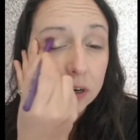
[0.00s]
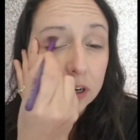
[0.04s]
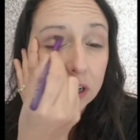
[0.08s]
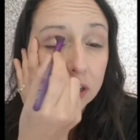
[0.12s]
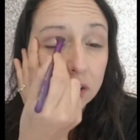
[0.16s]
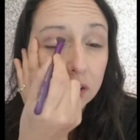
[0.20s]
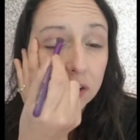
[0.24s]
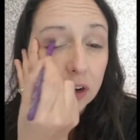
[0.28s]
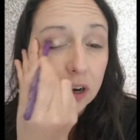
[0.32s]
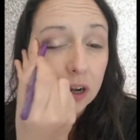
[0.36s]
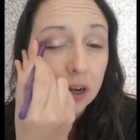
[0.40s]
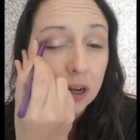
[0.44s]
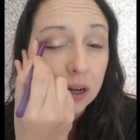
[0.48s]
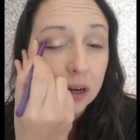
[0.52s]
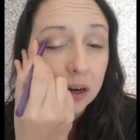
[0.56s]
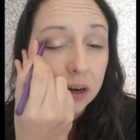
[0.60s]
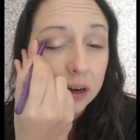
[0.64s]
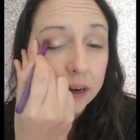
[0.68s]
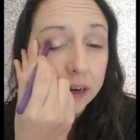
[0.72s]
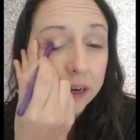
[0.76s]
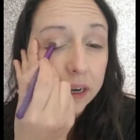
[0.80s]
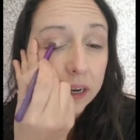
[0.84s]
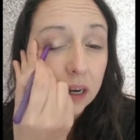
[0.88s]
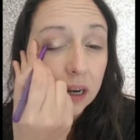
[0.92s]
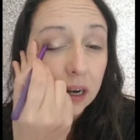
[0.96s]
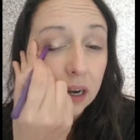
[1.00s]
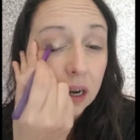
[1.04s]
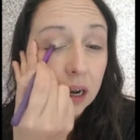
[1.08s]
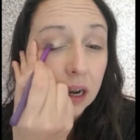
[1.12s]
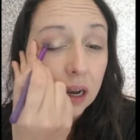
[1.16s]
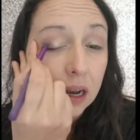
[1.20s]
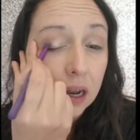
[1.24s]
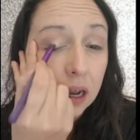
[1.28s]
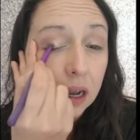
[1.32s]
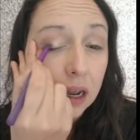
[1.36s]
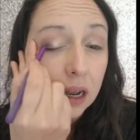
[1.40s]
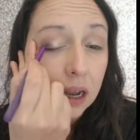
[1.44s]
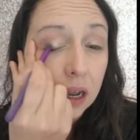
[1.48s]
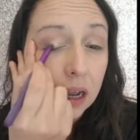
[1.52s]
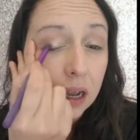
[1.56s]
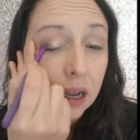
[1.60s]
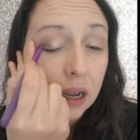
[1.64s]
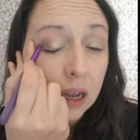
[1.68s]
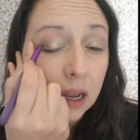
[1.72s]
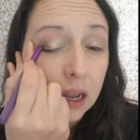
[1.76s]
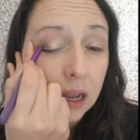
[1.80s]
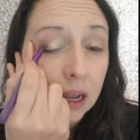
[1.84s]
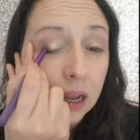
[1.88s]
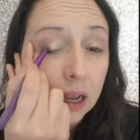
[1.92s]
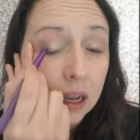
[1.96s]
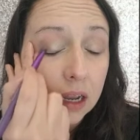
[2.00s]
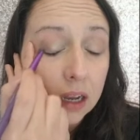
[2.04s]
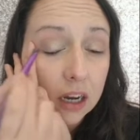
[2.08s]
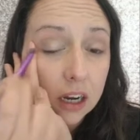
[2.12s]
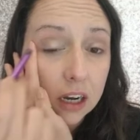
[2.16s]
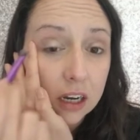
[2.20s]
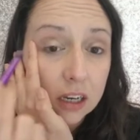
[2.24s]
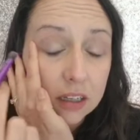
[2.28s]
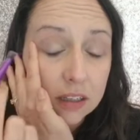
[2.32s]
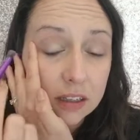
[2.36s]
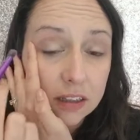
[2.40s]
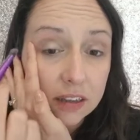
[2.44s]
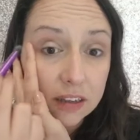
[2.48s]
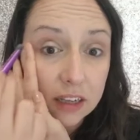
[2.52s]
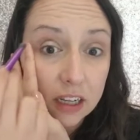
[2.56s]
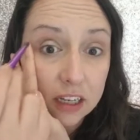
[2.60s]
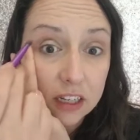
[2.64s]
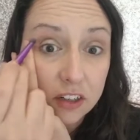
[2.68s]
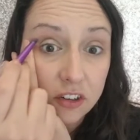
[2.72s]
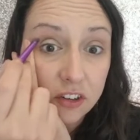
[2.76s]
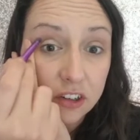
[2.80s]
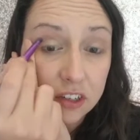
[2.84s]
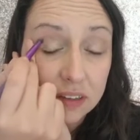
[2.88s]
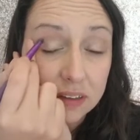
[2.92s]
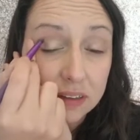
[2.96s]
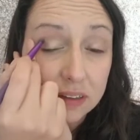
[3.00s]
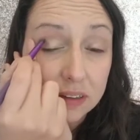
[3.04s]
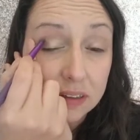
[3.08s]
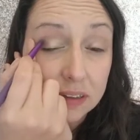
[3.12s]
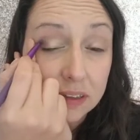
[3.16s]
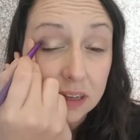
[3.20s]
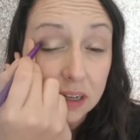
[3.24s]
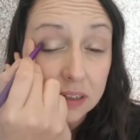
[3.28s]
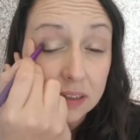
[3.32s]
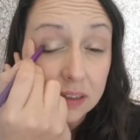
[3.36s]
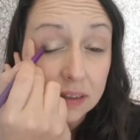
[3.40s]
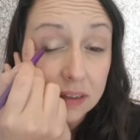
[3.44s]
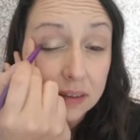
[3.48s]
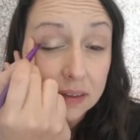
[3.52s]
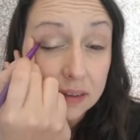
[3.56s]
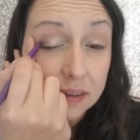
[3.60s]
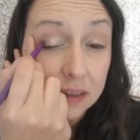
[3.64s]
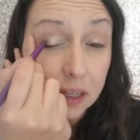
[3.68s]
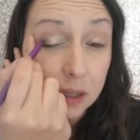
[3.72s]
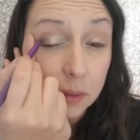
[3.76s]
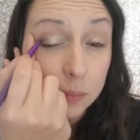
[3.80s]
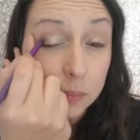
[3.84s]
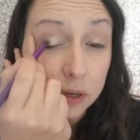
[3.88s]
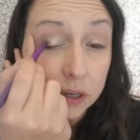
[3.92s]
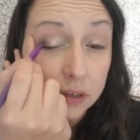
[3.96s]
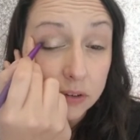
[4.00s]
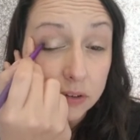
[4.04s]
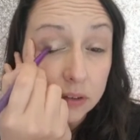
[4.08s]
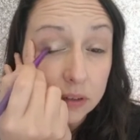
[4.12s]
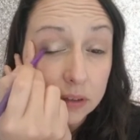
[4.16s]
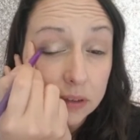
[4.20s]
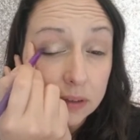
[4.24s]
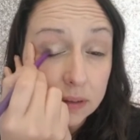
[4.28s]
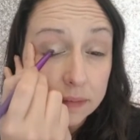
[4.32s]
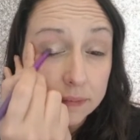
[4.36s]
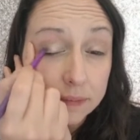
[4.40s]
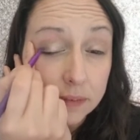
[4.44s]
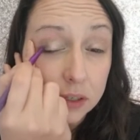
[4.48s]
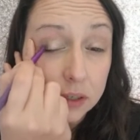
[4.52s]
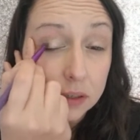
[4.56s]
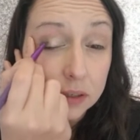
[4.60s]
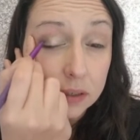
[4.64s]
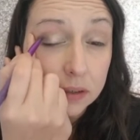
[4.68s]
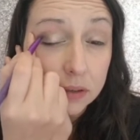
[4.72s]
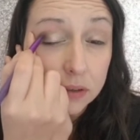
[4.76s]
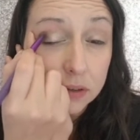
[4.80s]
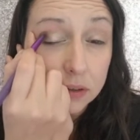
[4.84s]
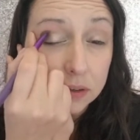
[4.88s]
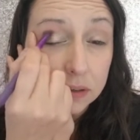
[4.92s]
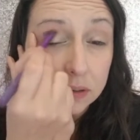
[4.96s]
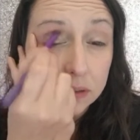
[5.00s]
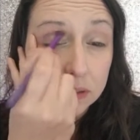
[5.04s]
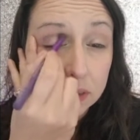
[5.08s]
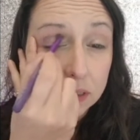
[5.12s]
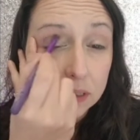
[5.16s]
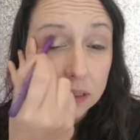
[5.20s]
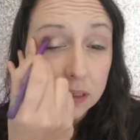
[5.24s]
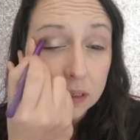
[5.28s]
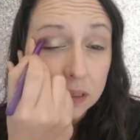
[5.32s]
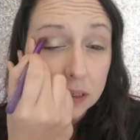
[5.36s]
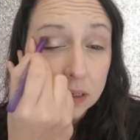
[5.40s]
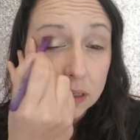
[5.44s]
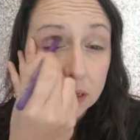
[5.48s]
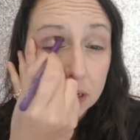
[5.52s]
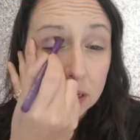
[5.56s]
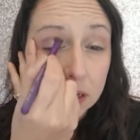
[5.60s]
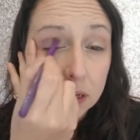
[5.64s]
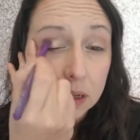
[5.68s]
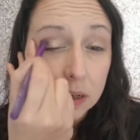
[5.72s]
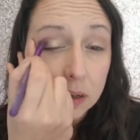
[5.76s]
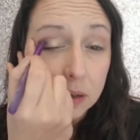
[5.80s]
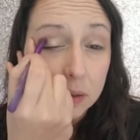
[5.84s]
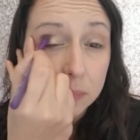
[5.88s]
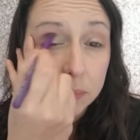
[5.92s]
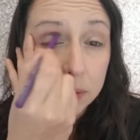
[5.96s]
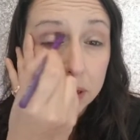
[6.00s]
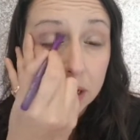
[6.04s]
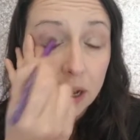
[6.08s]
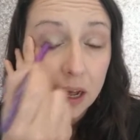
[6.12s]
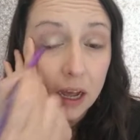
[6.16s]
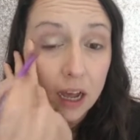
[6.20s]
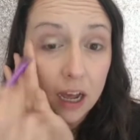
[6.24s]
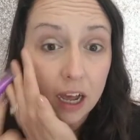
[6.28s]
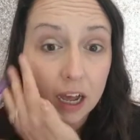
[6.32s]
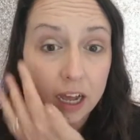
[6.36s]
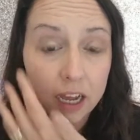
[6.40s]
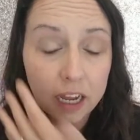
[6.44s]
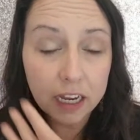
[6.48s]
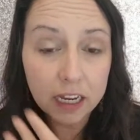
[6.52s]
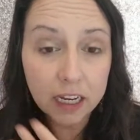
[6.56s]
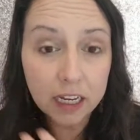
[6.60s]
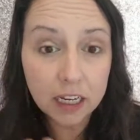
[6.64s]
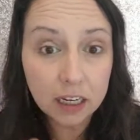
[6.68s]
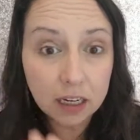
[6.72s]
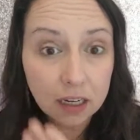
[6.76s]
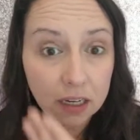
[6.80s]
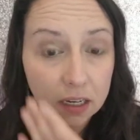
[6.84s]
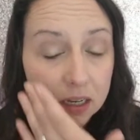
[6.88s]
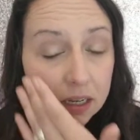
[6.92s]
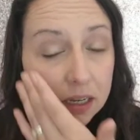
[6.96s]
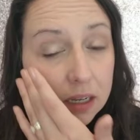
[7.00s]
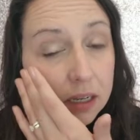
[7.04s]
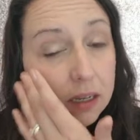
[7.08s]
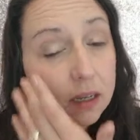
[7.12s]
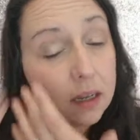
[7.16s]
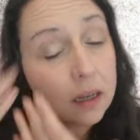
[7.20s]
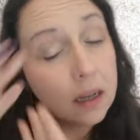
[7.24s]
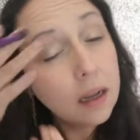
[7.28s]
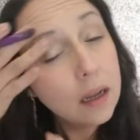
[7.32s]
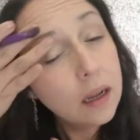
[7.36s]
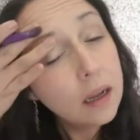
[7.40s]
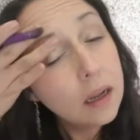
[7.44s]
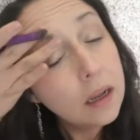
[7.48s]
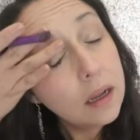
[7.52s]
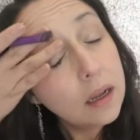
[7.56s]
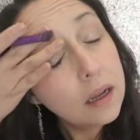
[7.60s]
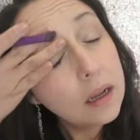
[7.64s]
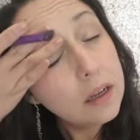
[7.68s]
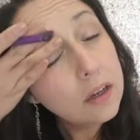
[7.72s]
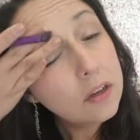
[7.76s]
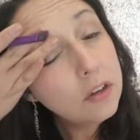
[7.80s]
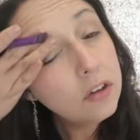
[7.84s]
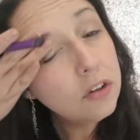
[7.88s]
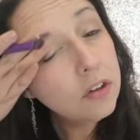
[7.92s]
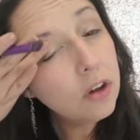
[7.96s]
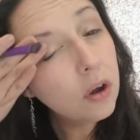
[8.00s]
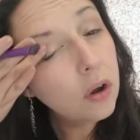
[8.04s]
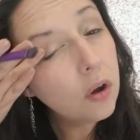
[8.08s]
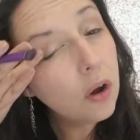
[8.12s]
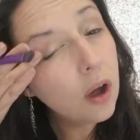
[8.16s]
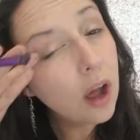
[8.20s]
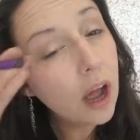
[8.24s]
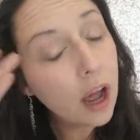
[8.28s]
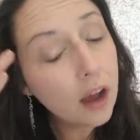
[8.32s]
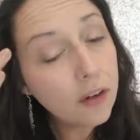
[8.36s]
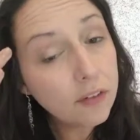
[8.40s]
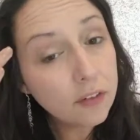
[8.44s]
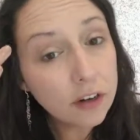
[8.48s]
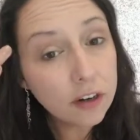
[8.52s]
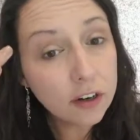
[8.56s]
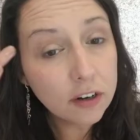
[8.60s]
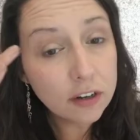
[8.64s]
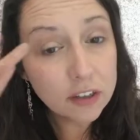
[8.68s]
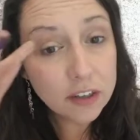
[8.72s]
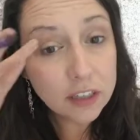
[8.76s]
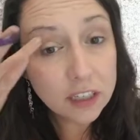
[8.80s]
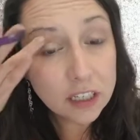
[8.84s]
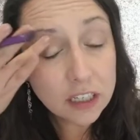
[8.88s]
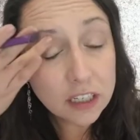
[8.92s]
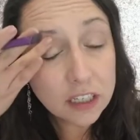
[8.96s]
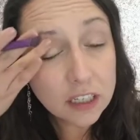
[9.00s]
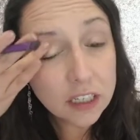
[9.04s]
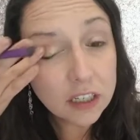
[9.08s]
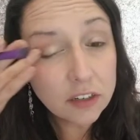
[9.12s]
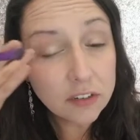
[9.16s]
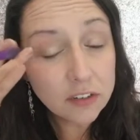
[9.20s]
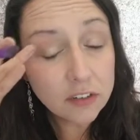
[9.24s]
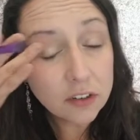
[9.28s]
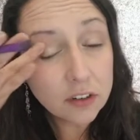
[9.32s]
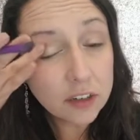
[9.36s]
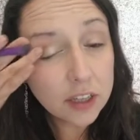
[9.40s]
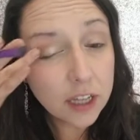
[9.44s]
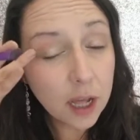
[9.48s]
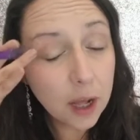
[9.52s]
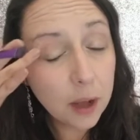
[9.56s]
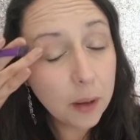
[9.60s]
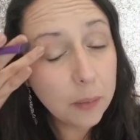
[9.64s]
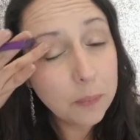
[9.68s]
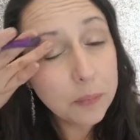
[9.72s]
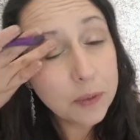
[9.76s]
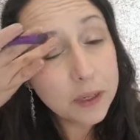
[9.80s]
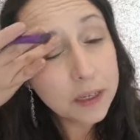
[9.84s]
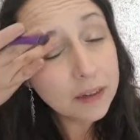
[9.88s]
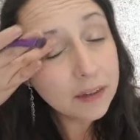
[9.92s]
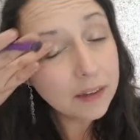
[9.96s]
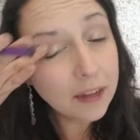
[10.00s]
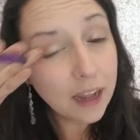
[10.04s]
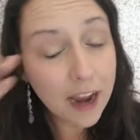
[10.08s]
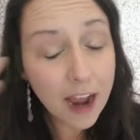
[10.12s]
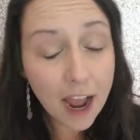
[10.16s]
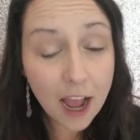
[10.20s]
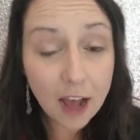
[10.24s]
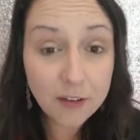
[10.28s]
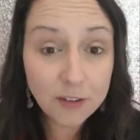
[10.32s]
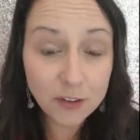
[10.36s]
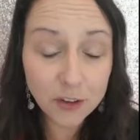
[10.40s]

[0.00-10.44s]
they all work. They're all great. SeneGence does sell brushes if you're interested, but I don't ever see a need for them